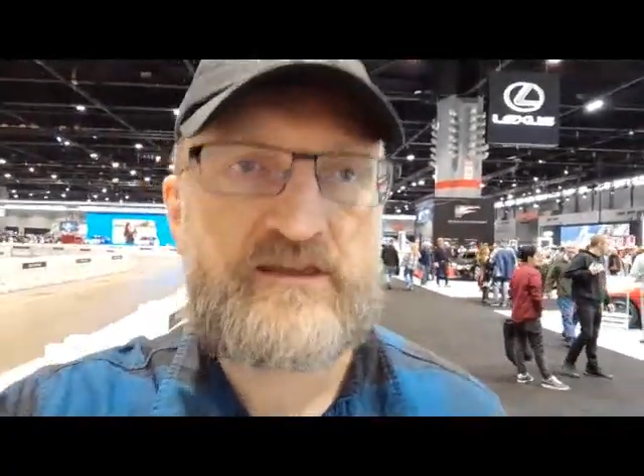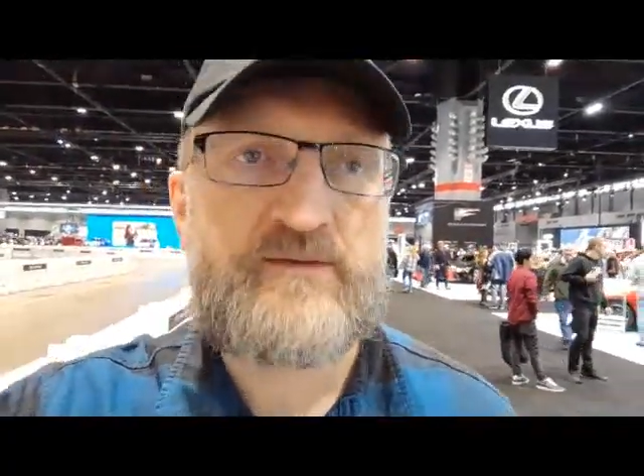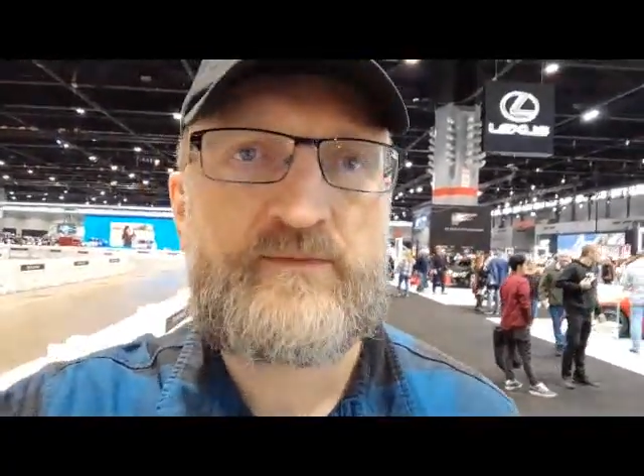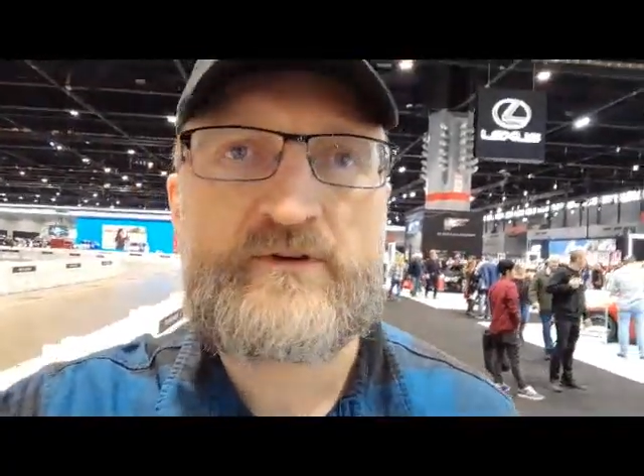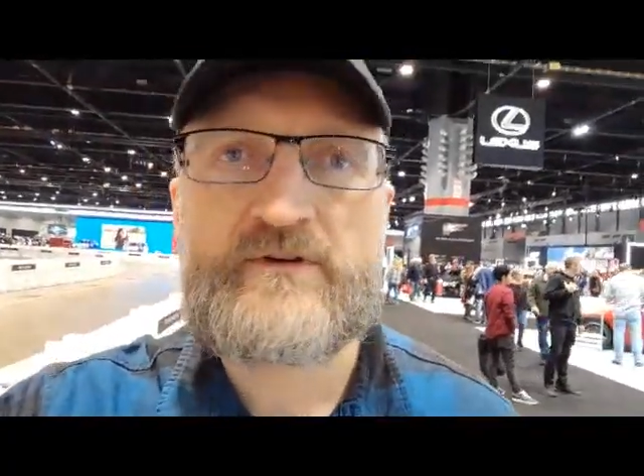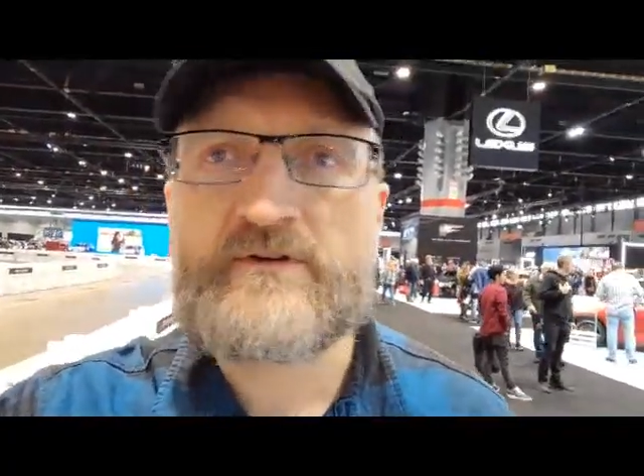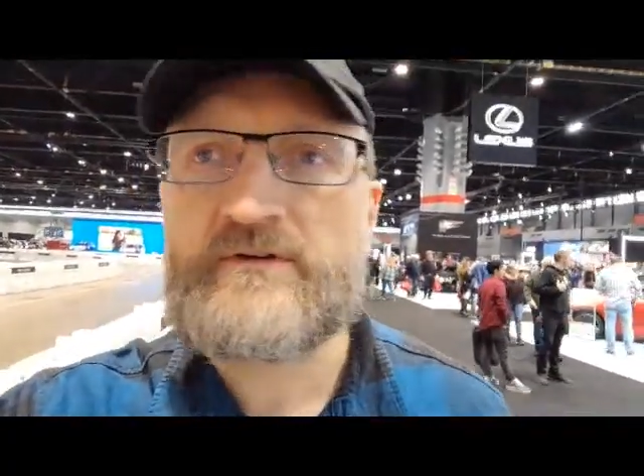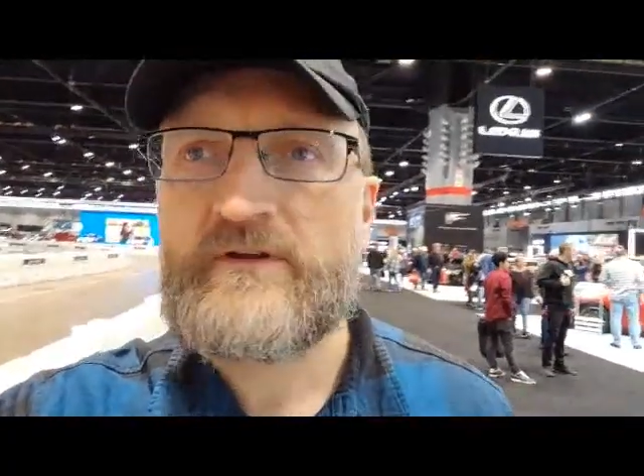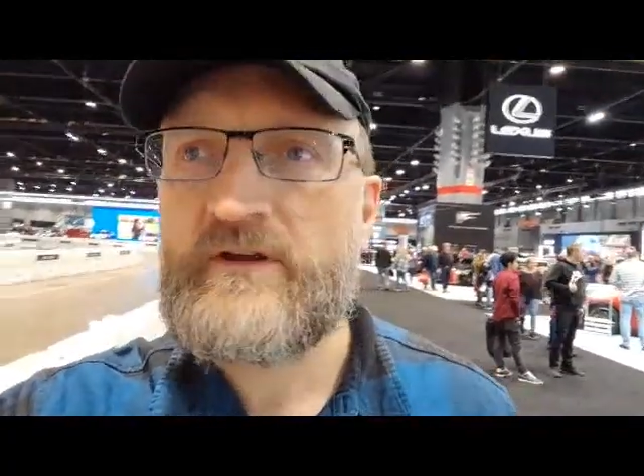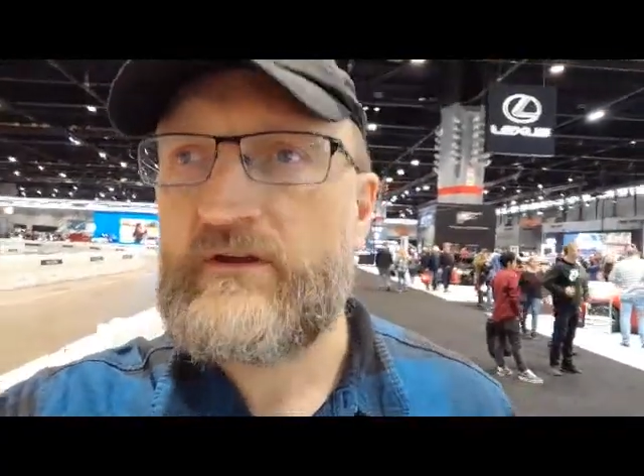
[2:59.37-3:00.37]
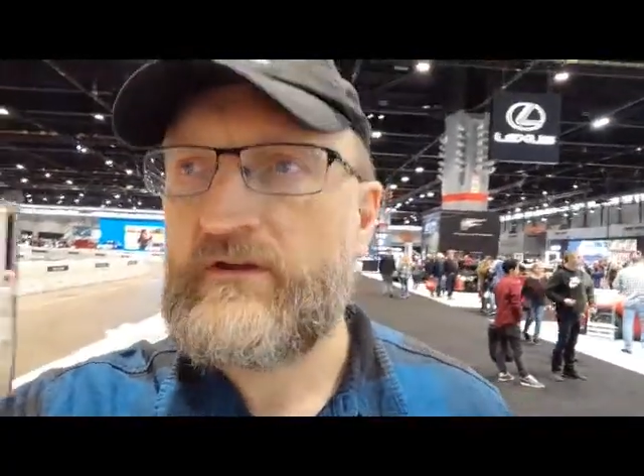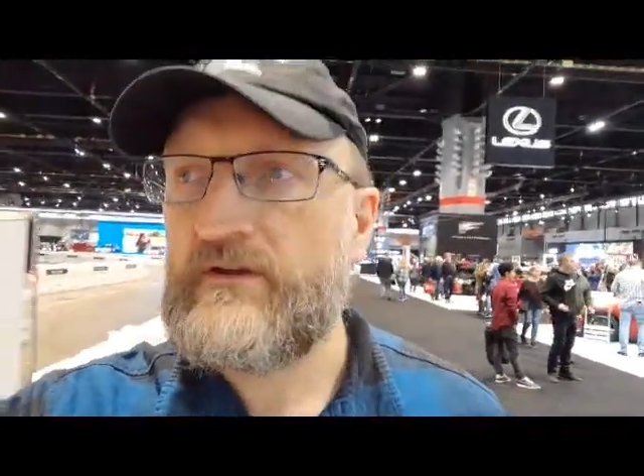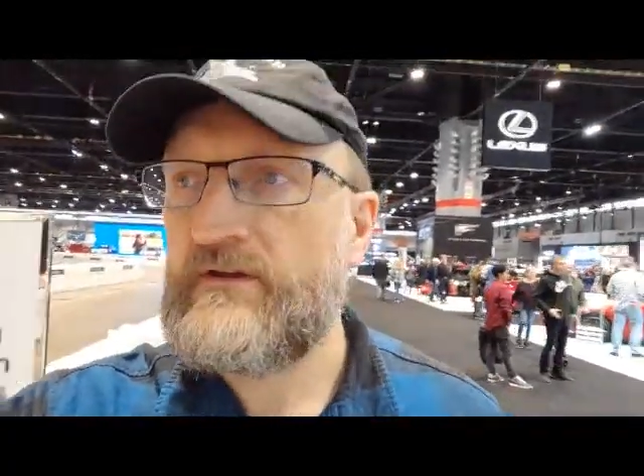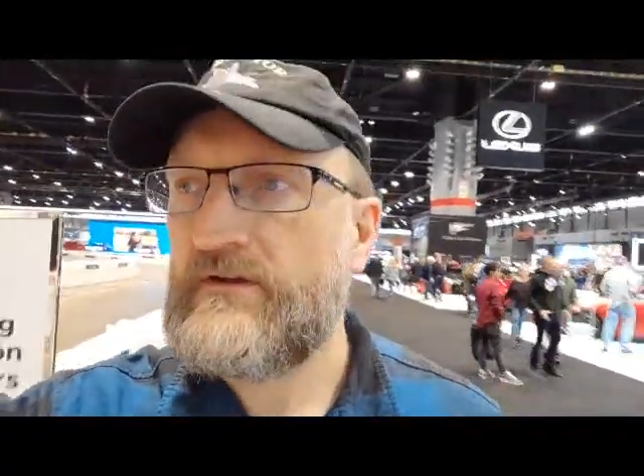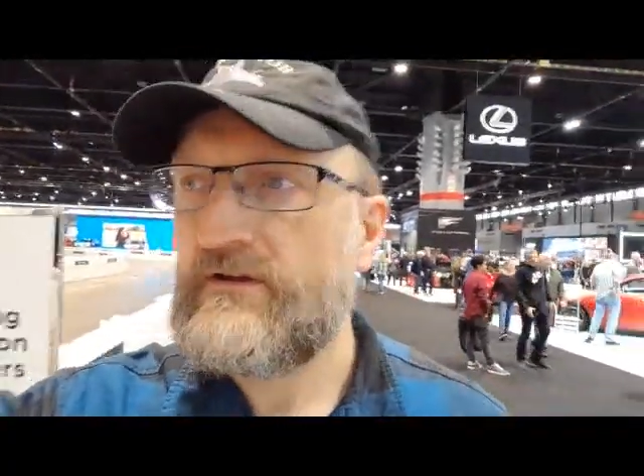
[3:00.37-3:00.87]
keep your
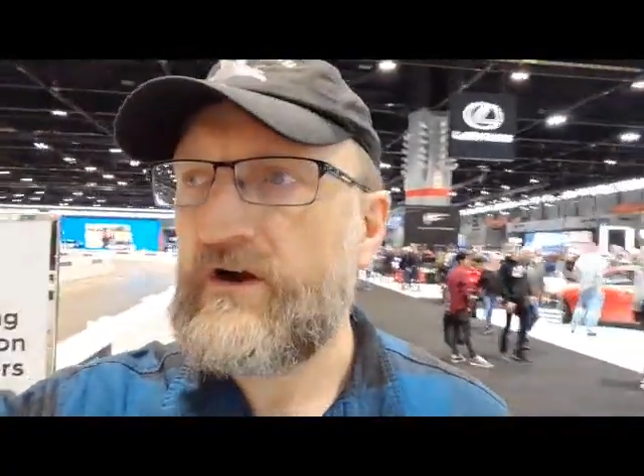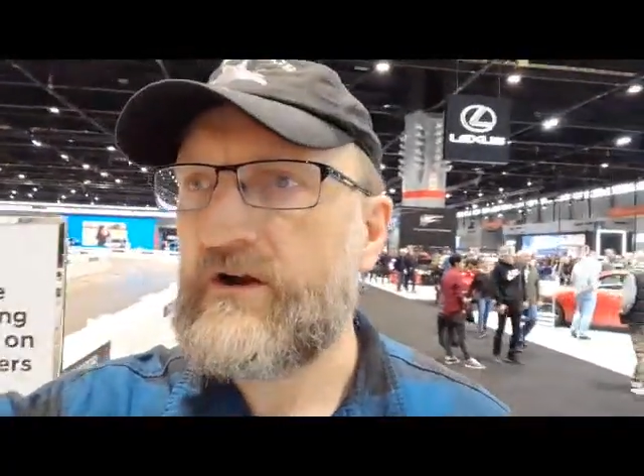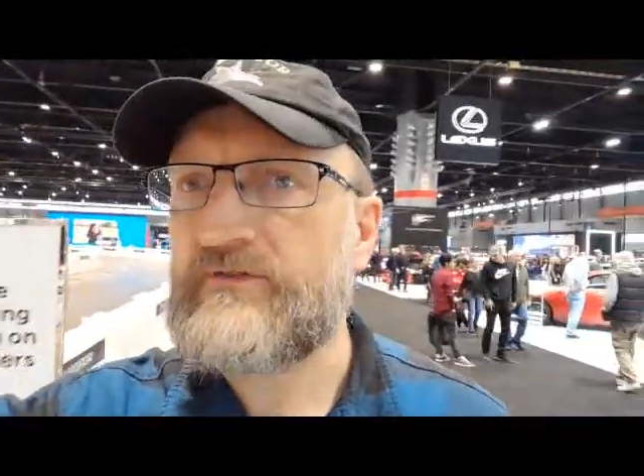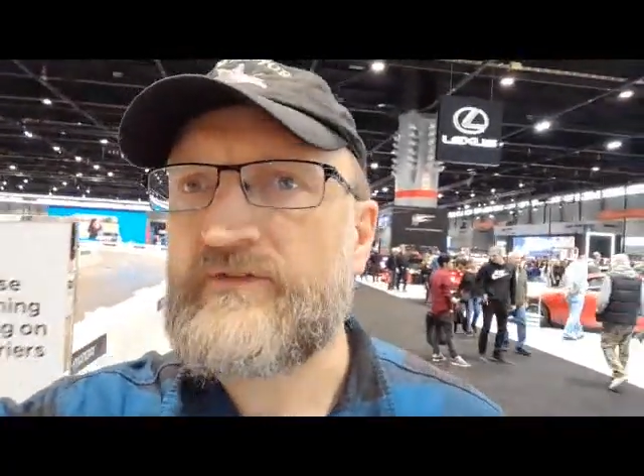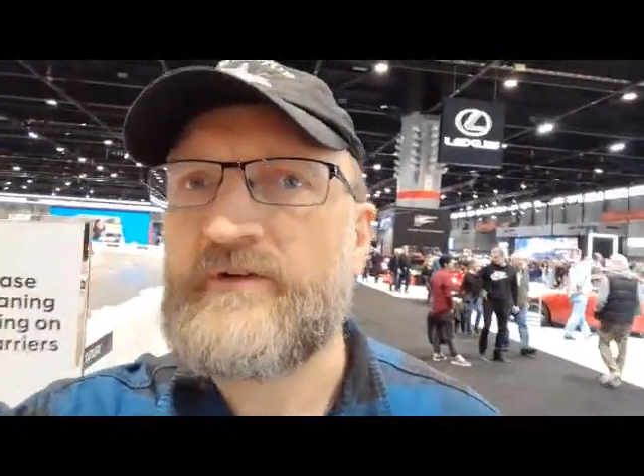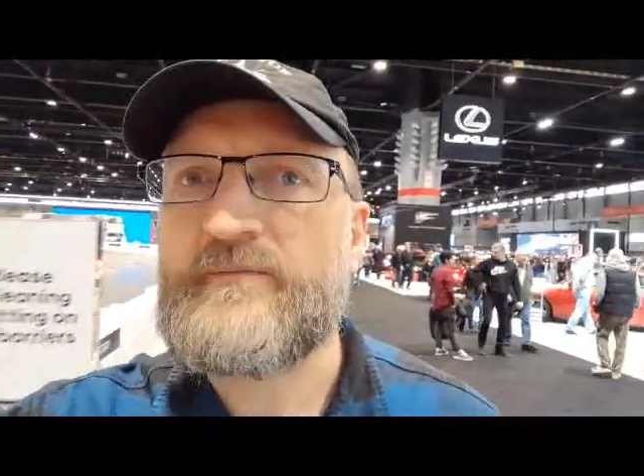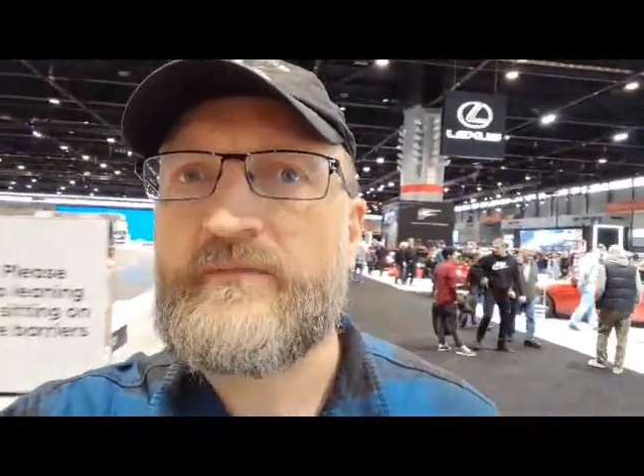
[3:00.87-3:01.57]
car from